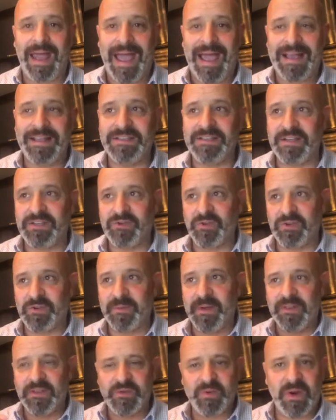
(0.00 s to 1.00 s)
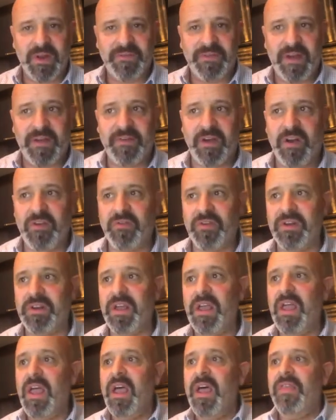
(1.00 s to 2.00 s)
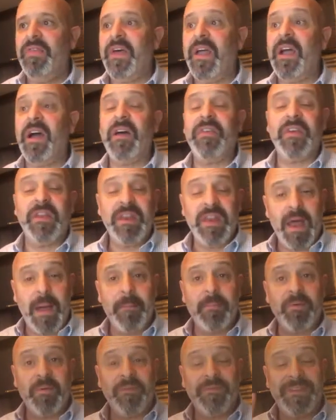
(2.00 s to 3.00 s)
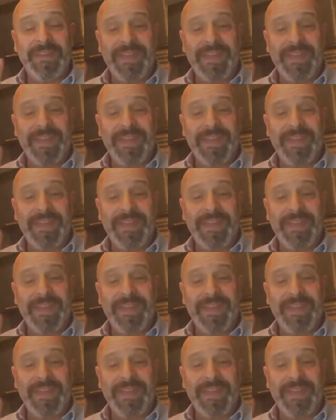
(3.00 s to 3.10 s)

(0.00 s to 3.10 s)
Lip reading: ads I talked about, the 2,500? They are the number of